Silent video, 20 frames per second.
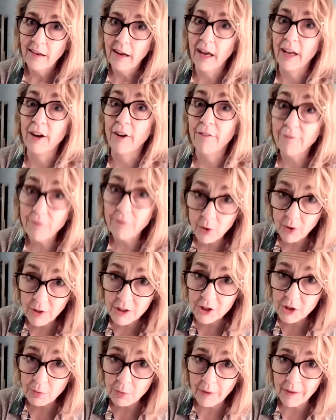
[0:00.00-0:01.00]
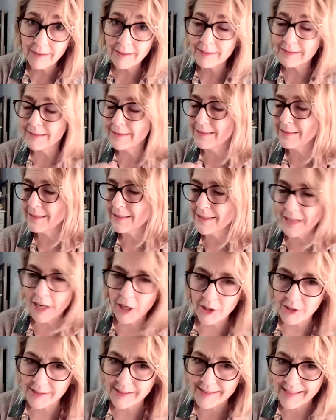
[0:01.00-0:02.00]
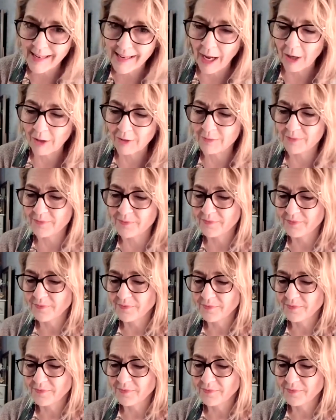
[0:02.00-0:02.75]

and a foolish one tears it down.